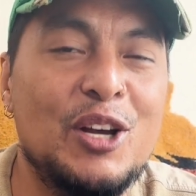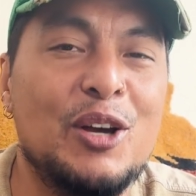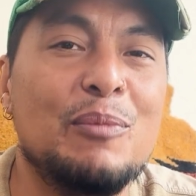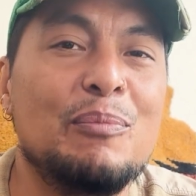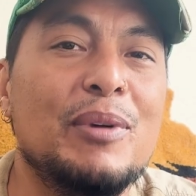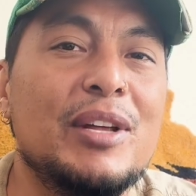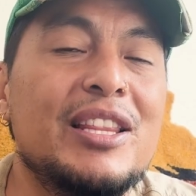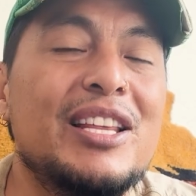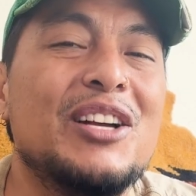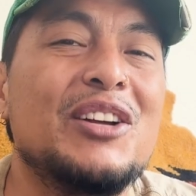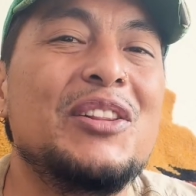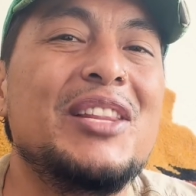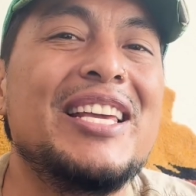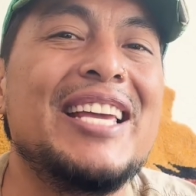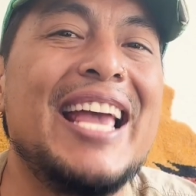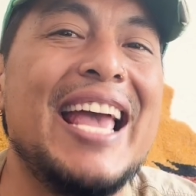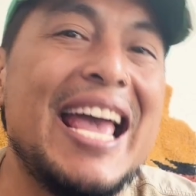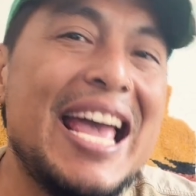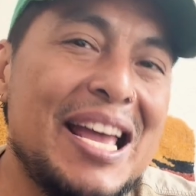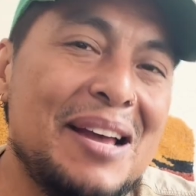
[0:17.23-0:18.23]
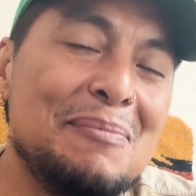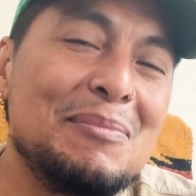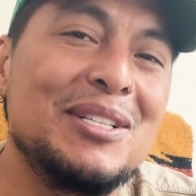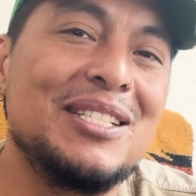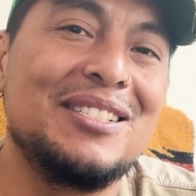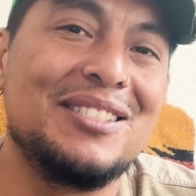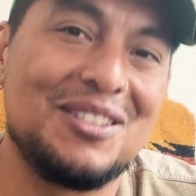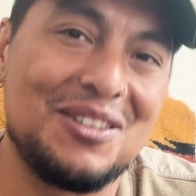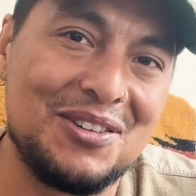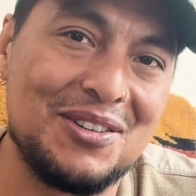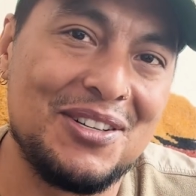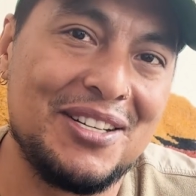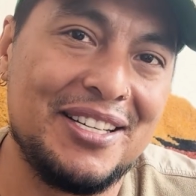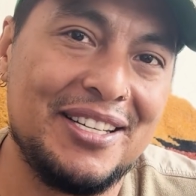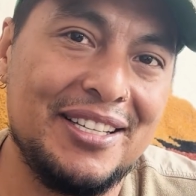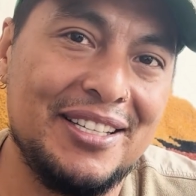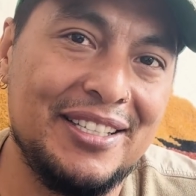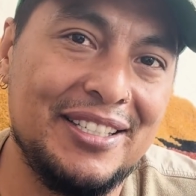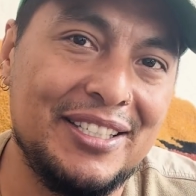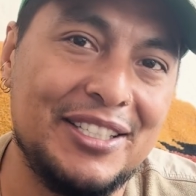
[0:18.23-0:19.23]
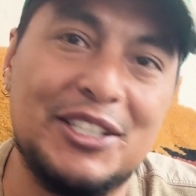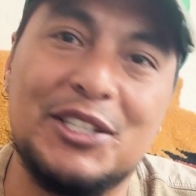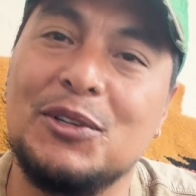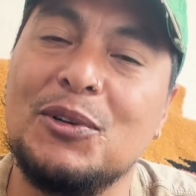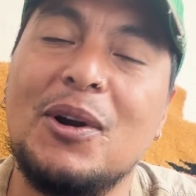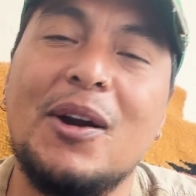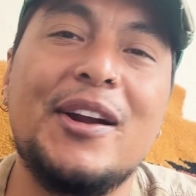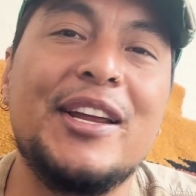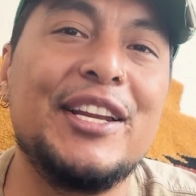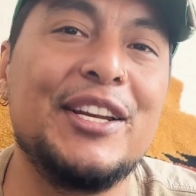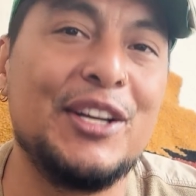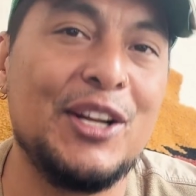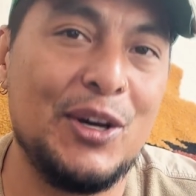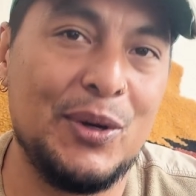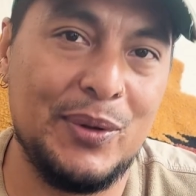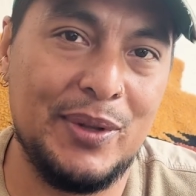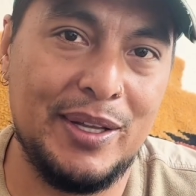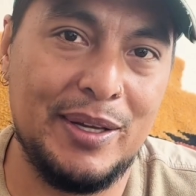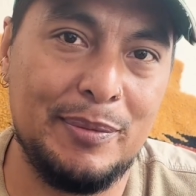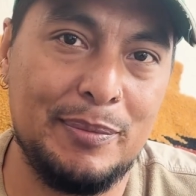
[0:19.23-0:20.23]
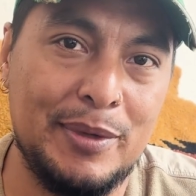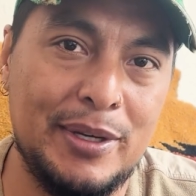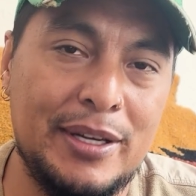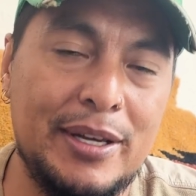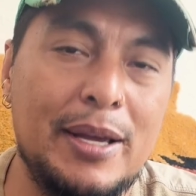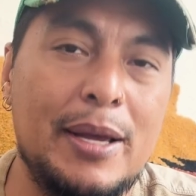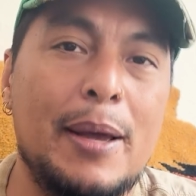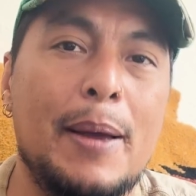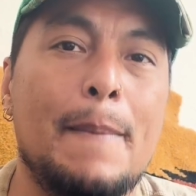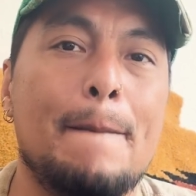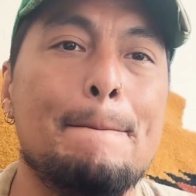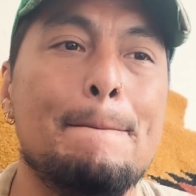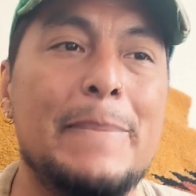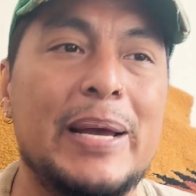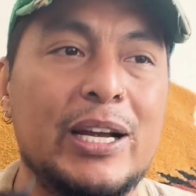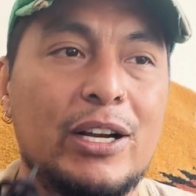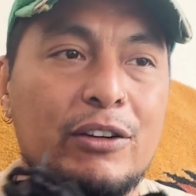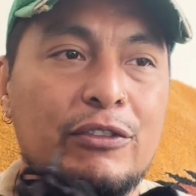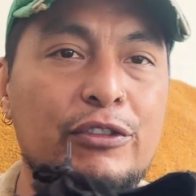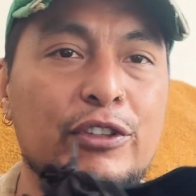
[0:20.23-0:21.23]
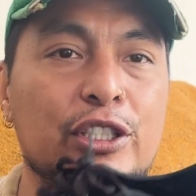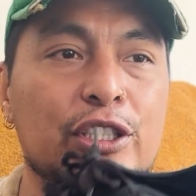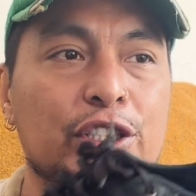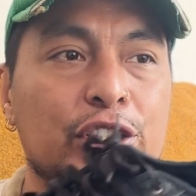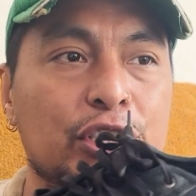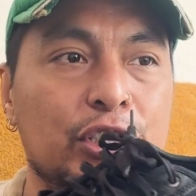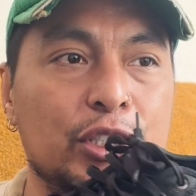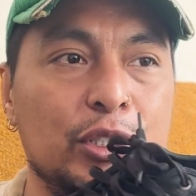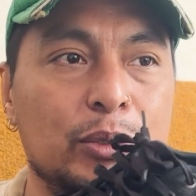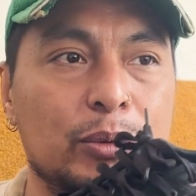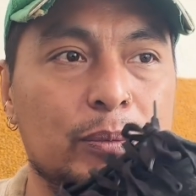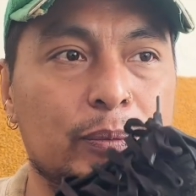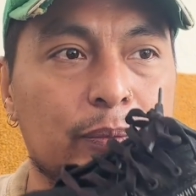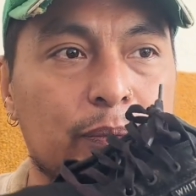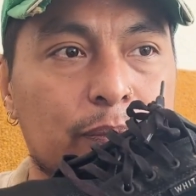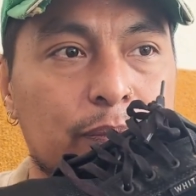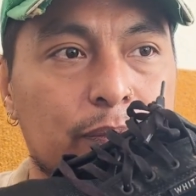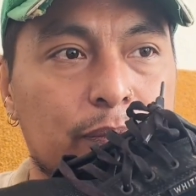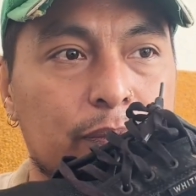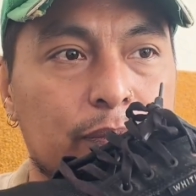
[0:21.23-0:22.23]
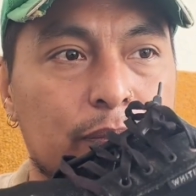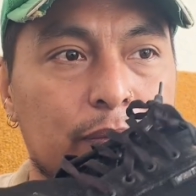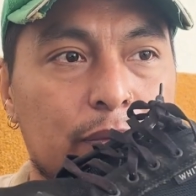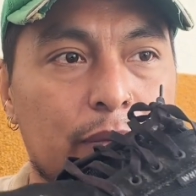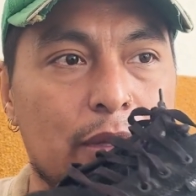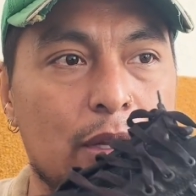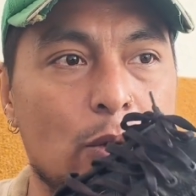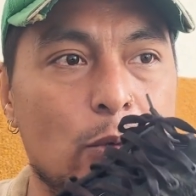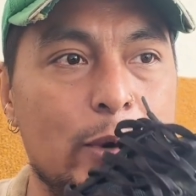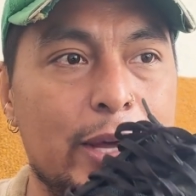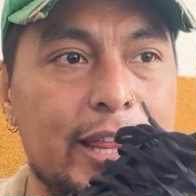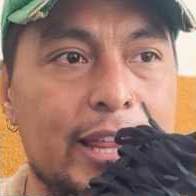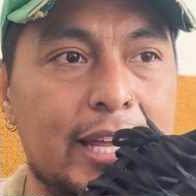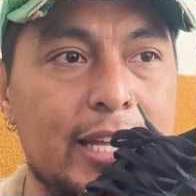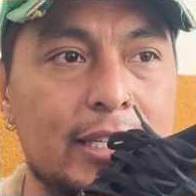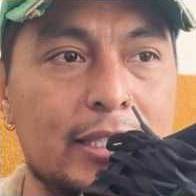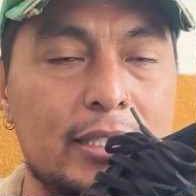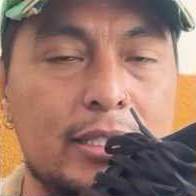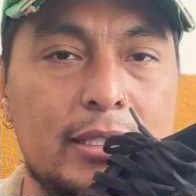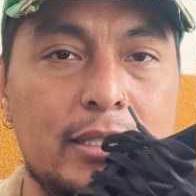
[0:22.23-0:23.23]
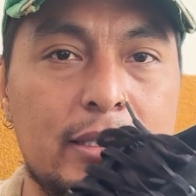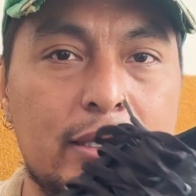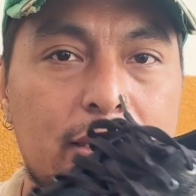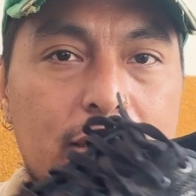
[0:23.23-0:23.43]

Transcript: but they're the Amazon, you already know them, barefoot shoe, the Whitins.